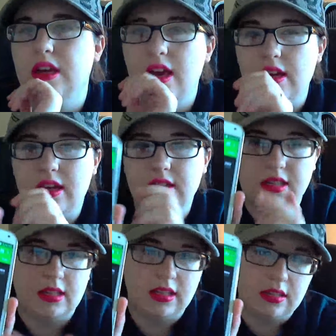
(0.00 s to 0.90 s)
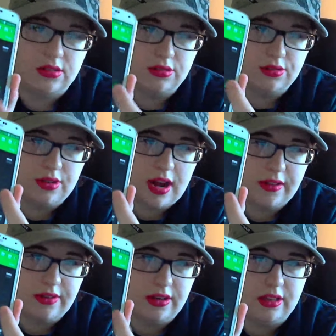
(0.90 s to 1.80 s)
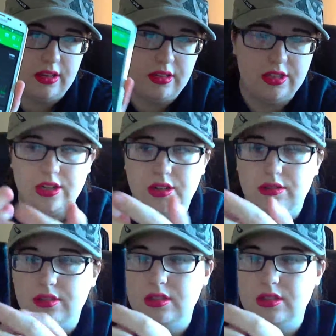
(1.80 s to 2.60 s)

and it has like this little graph here that it shows.